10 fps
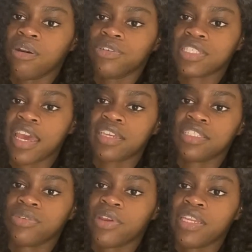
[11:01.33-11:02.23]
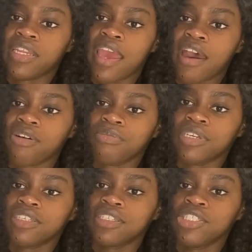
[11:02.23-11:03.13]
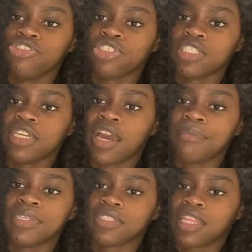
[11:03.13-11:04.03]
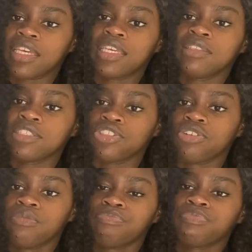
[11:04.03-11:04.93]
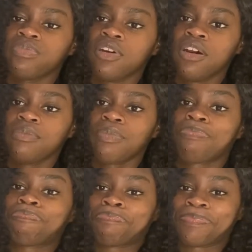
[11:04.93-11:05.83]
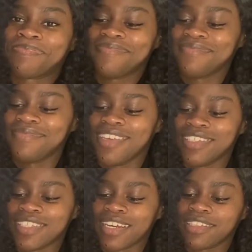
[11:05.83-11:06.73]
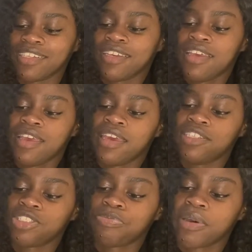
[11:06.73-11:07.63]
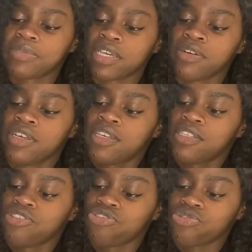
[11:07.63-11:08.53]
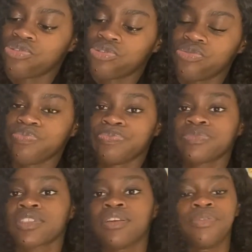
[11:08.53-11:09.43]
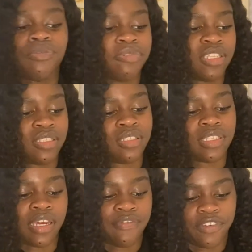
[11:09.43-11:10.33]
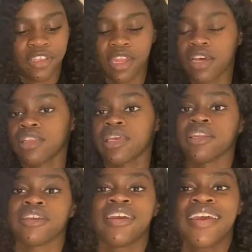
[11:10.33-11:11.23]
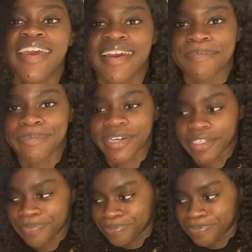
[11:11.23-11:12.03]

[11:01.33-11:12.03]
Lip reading: was acting right now, but usually I'd be like in the zone. Oh, exactly. And it just pops out. So we'll put that to the side, figure that out later. But